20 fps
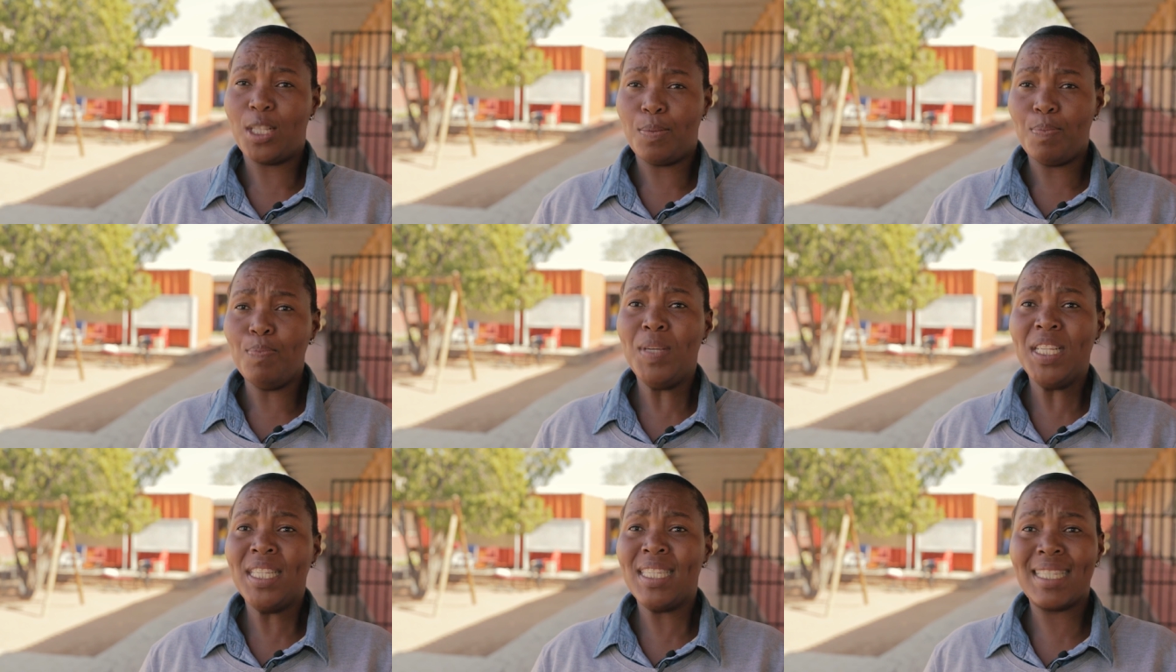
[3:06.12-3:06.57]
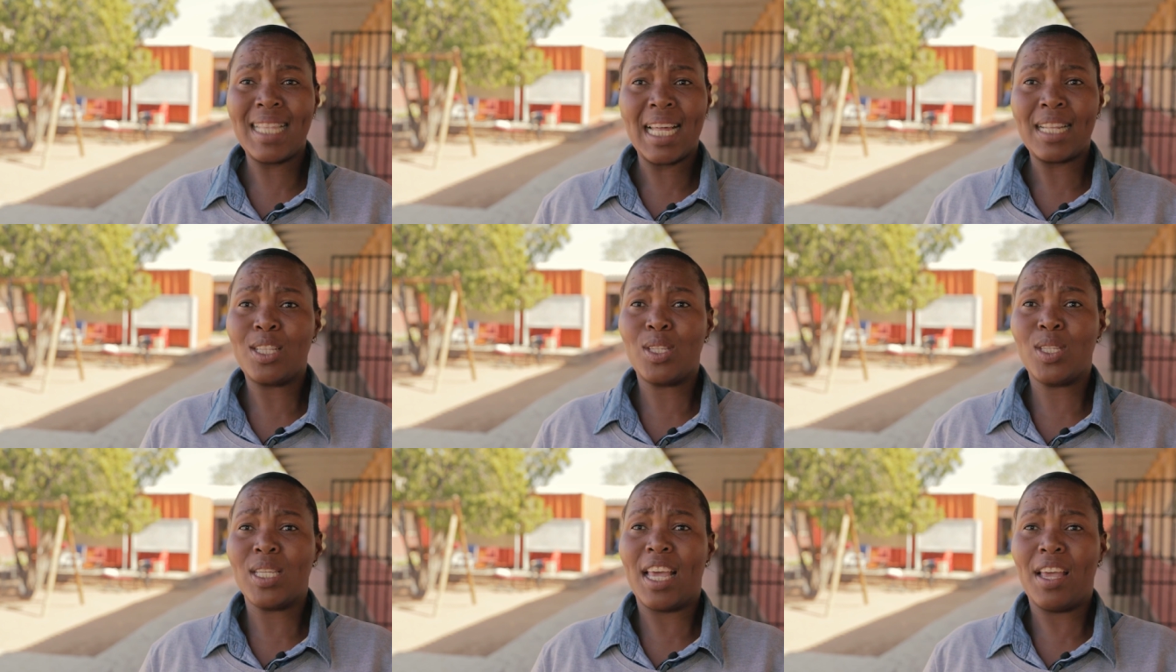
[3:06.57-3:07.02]
It means
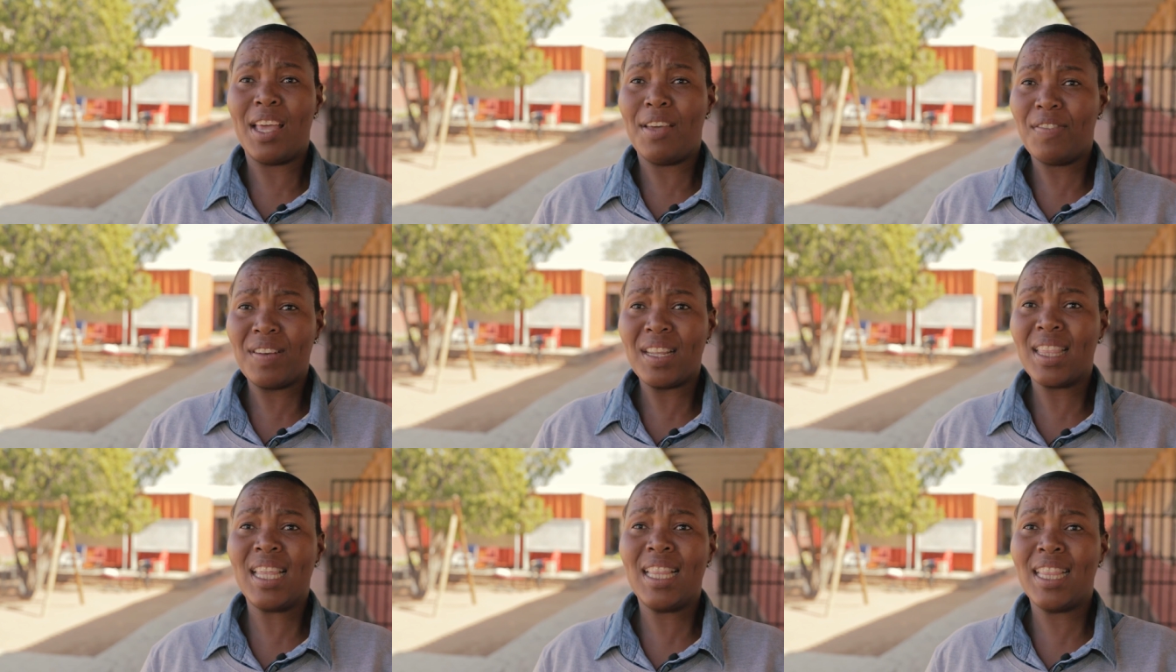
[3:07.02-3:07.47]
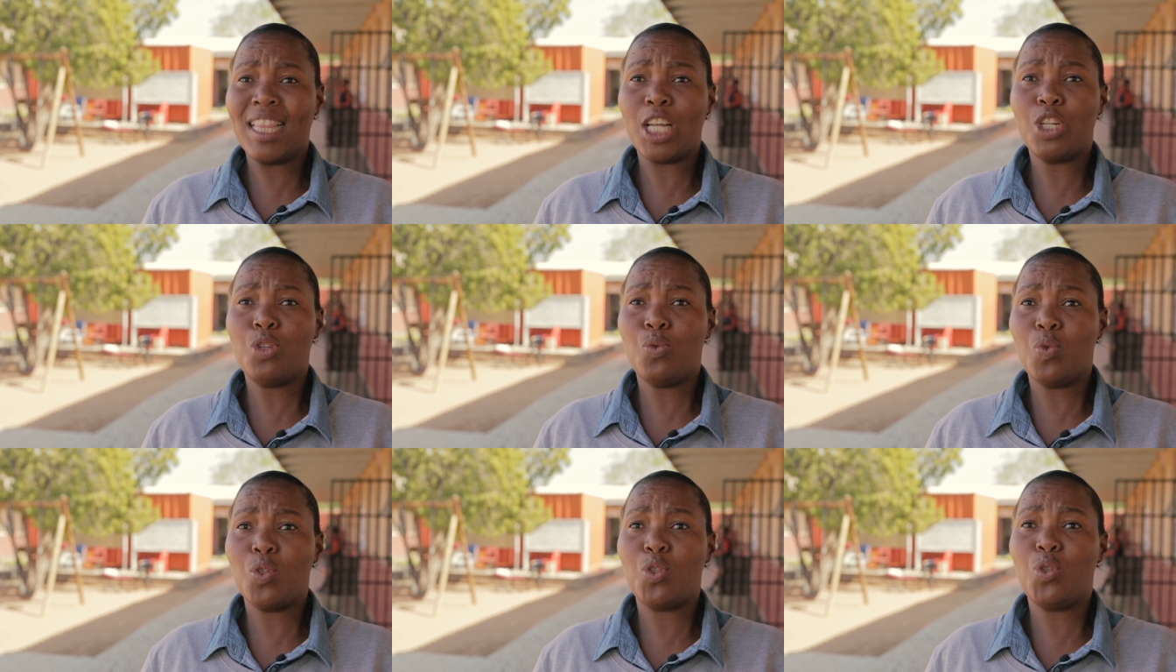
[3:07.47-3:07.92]
that everything
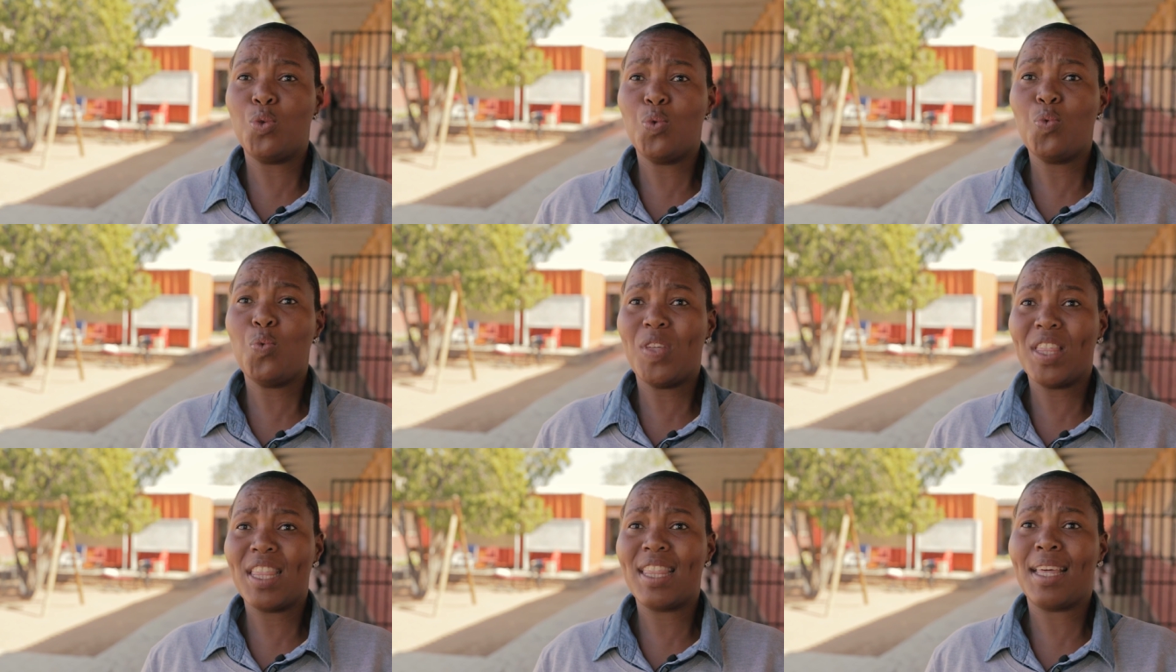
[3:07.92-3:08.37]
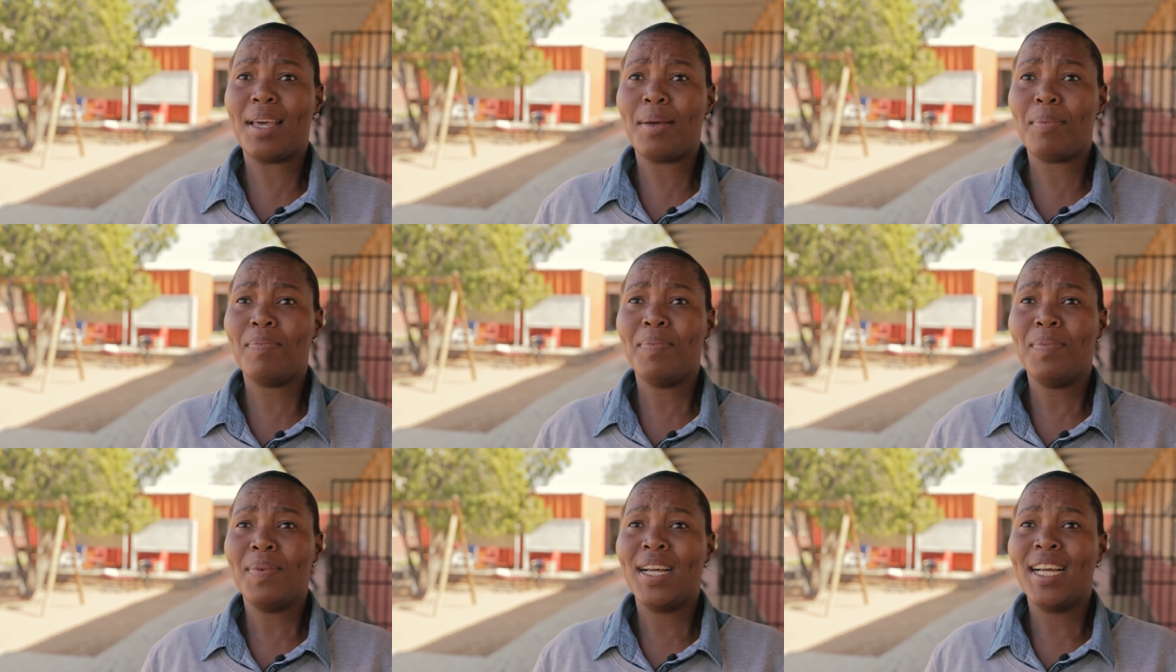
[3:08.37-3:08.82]
that we do with
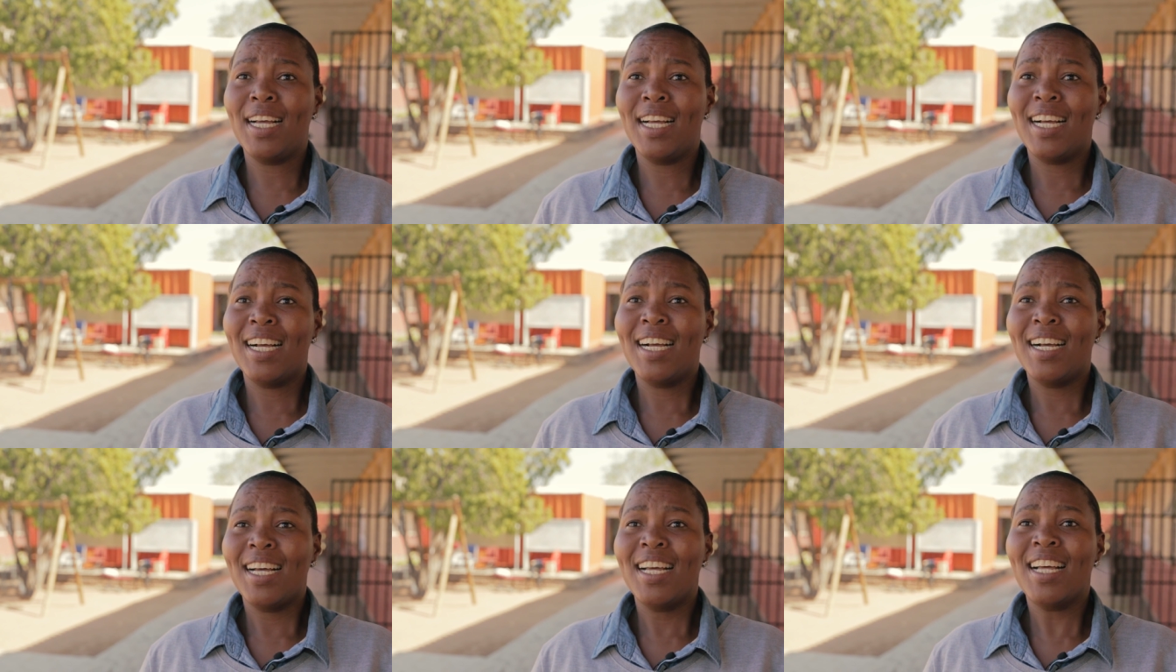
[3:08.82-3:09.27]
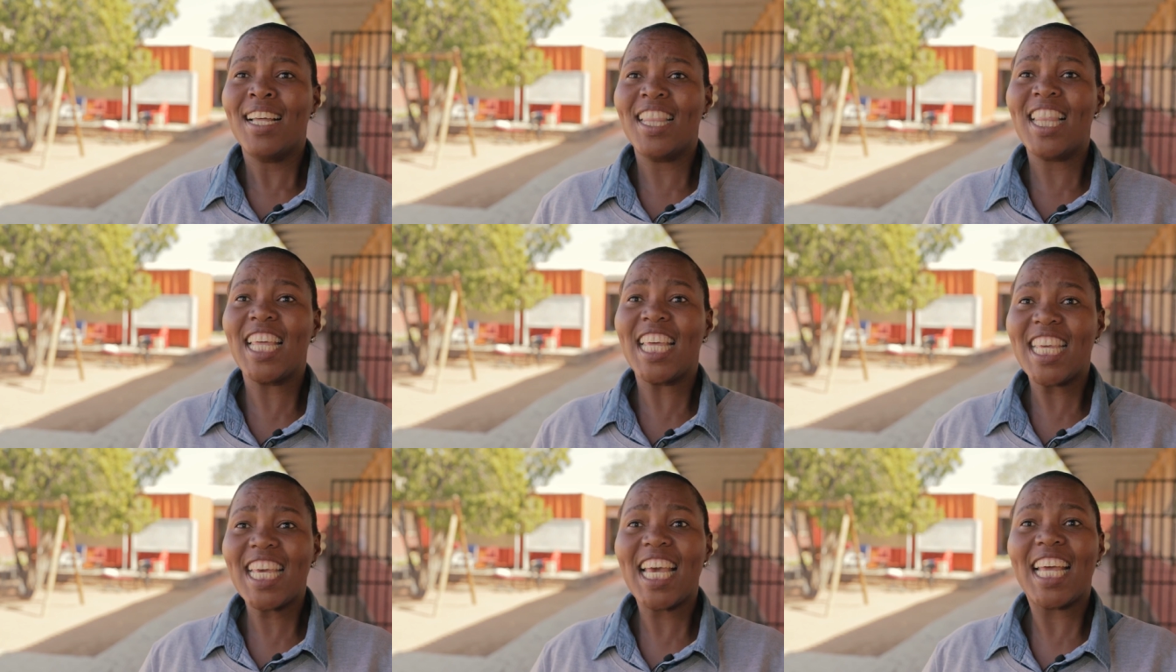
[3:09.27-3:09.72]
them
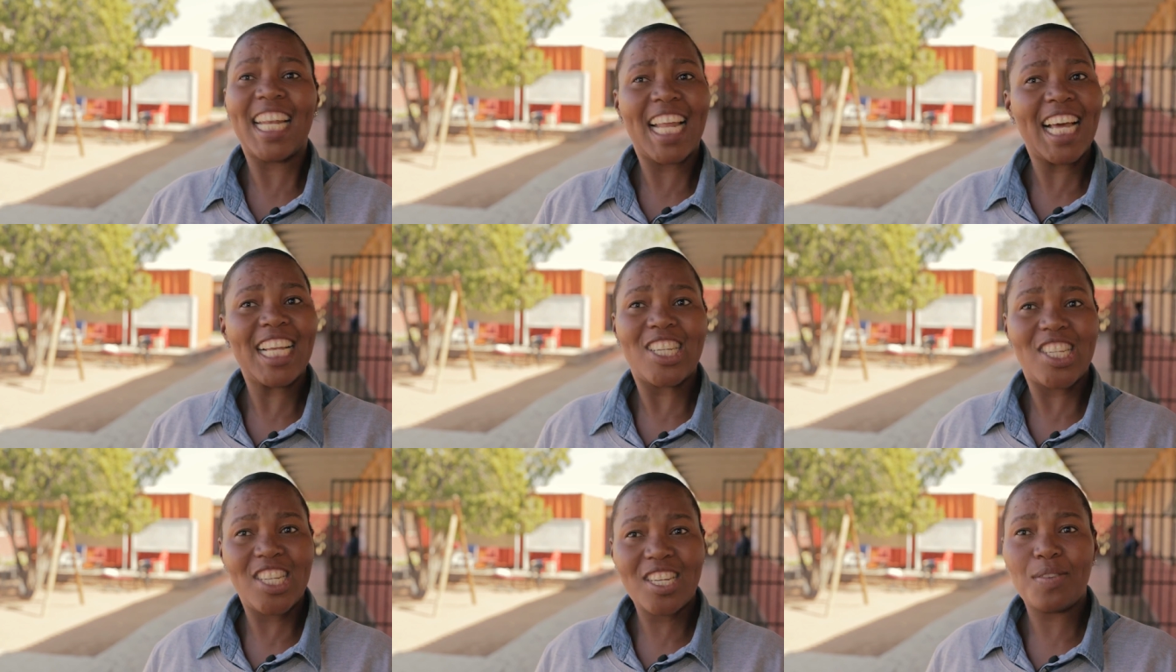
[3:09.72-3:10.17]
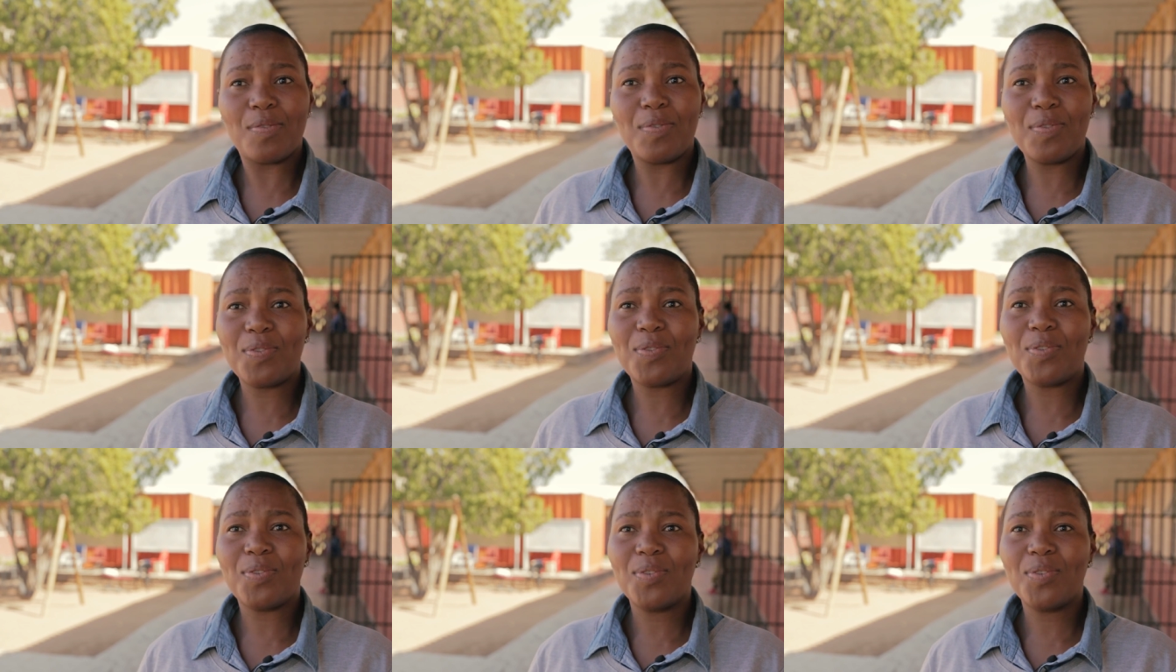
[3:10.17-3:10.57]
they can achieve.